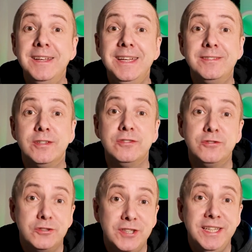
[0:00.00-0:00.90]
need to
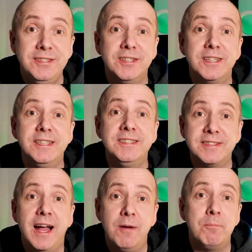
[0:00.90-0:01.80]
strategically
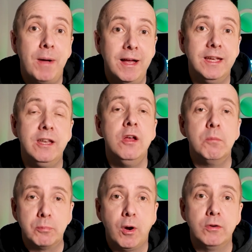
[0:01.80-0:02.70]
start buying
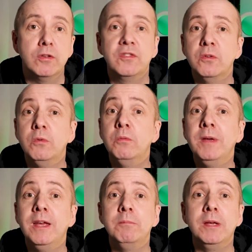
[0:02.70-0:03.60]
products that will
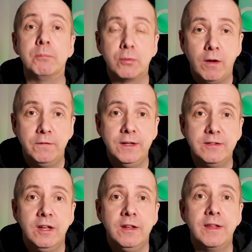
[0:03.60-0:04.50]
make me
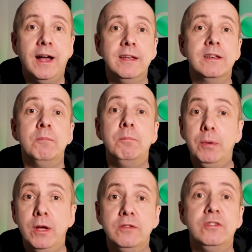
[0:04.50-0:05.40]
profit that I can
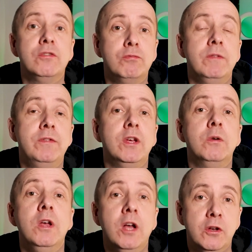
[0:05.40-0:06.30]
purchase, review,
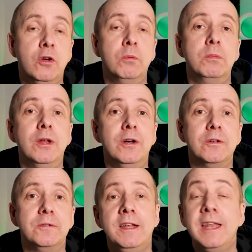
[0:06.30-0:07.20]
and
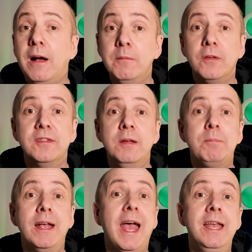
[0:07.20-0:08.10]
upload. Now, I'm not saying
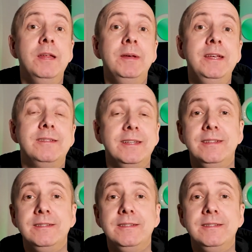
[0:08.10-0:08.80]
by any means it is